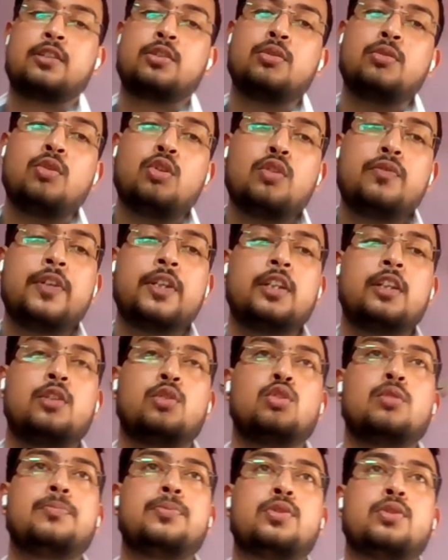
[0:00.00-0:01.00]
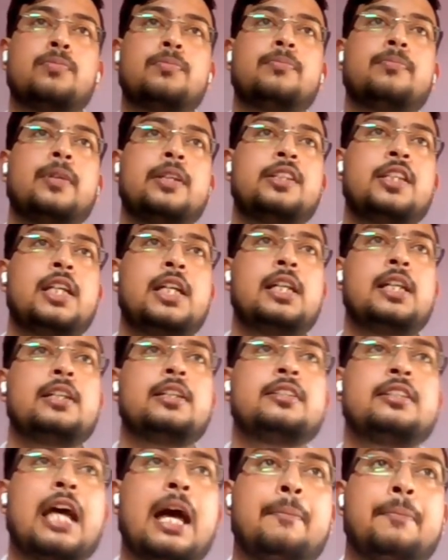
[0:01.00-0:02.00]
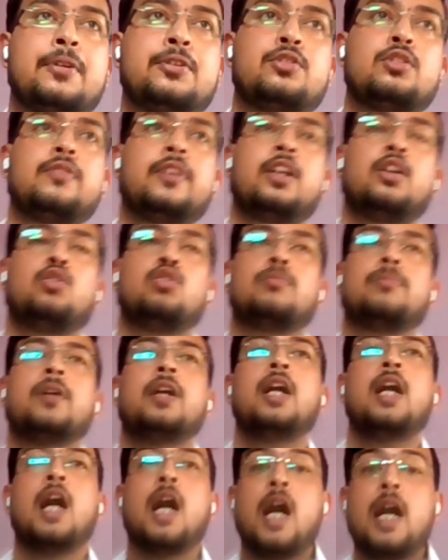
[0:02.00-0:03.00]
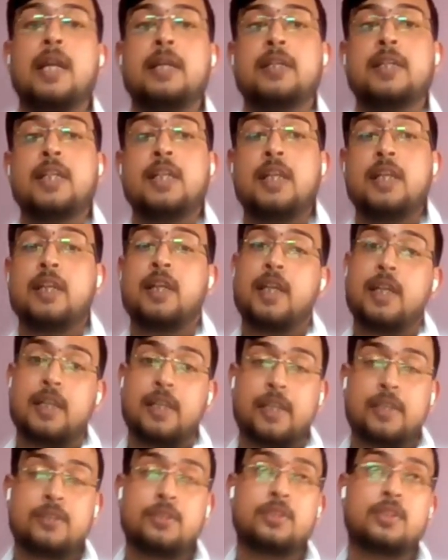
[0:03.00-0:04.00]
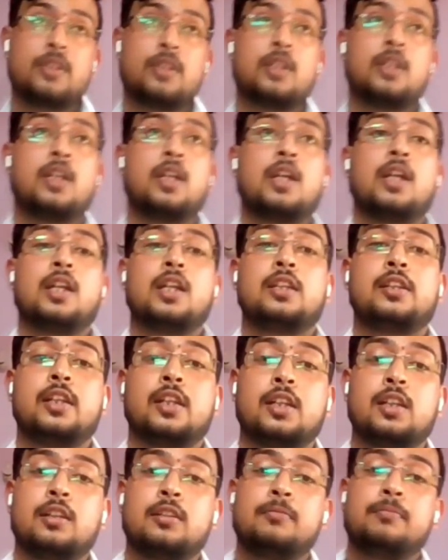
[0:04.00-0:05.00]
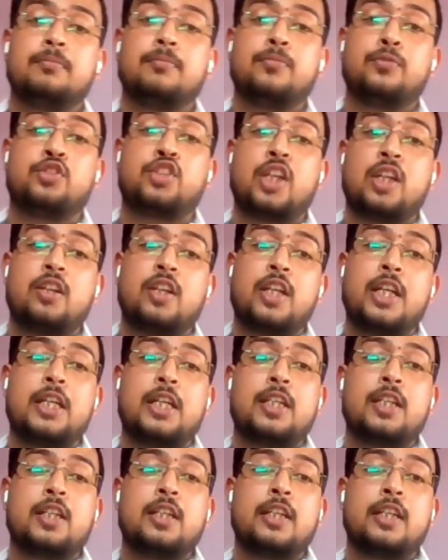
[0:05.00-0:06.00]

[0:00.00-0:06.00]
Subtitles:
So over the loop. So basically, this happens over the loop until and unless the generator